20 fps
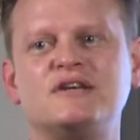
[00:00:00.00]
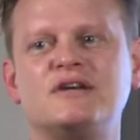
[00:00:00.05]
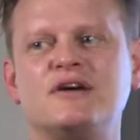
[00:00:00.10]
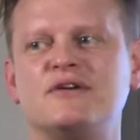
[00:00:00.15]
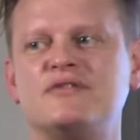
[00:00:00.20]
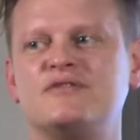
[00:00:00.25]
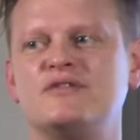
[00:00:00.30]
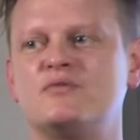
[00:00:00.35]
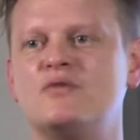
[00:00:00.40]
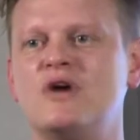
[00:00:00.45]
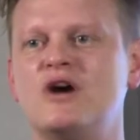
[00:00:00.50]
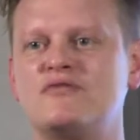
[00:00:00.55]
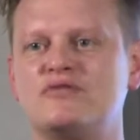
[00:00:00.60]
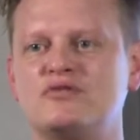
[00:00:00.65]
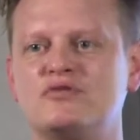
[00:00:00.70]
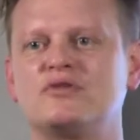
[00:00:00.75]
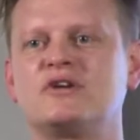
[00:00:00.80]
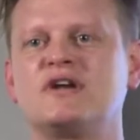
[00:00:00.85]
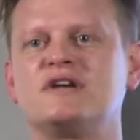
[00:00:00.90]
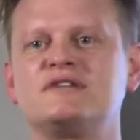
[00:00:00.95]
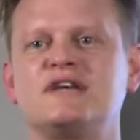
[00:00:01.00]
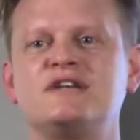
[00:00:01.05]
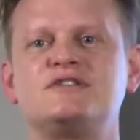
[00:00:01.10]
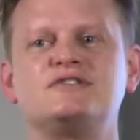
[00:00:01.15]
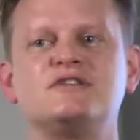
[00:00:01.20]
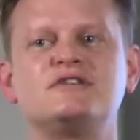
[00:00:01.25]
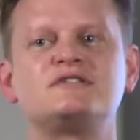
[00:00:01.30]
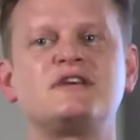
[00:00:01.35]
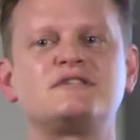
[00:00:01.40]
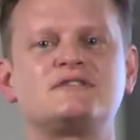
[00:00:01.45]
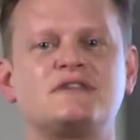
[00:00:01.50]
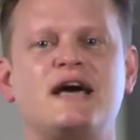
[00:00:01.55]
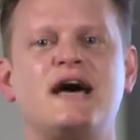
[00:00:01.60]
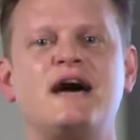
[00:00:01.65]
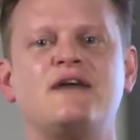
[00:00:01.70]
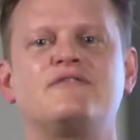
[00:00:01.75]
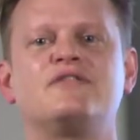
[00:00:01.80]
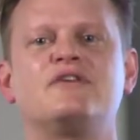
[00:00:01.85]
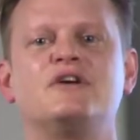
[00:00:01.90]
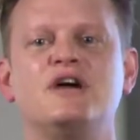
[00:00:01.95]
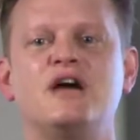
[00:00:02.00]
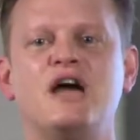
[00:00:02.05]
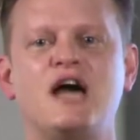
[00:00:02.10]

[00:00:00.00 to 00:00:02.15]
if you work for an organisation that doesn't have